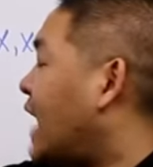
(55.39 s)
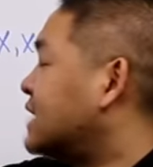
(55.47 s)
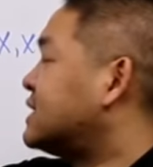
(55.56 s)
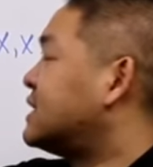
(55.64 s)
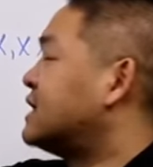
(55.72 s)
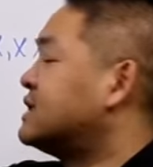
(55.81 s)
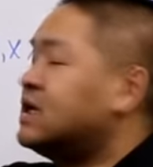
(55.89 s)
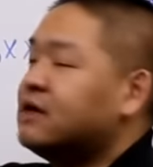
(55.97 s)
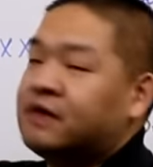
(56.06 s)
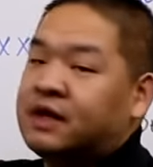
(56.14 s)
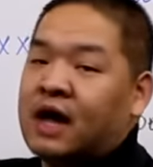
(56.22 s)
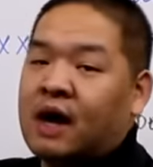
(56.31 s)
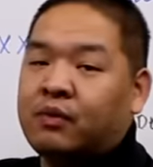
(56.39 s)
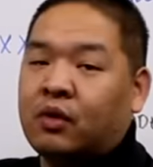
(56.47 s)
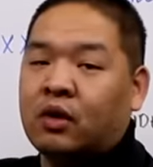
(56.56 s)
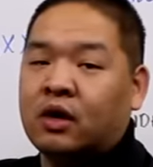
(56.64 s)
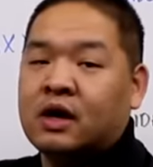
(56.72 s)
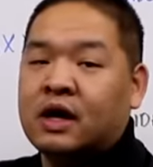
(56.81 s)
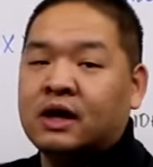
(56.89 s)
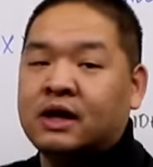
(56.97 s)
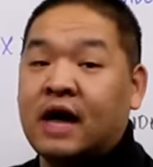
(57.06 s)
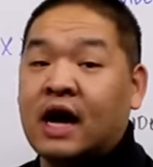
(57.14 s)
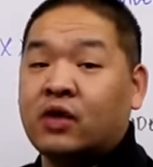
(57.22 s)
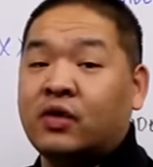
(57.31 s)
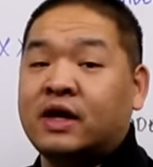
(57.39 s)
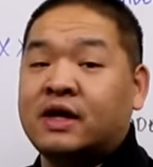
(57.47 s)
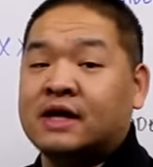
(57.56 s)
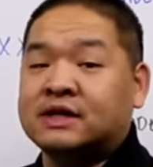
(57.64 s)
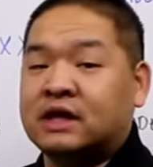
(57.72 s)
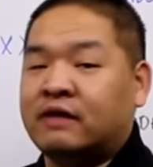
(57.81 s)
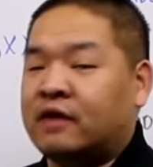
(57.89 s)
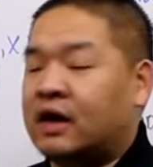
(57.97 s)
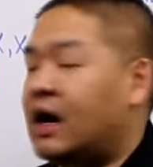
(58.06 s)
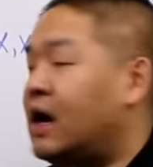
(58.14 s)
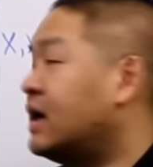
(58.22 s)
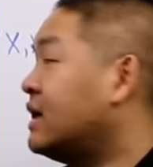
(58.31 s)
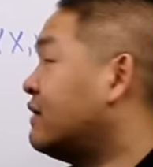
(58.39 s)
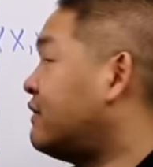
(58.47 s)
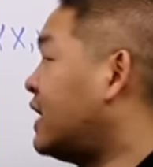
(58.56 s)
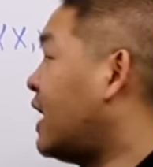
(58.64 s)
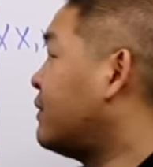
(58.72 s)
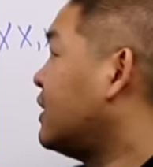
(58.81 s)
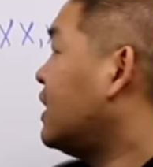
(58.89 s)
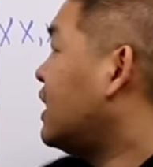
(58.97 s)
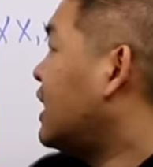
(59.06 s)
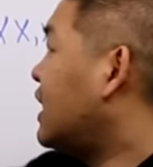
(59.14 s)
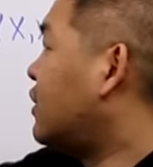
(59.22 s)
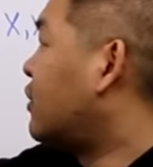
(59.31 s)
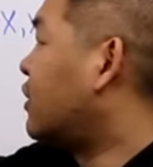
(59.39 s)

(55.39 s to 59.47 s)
asset that's given up or the equity that's giving up, given up in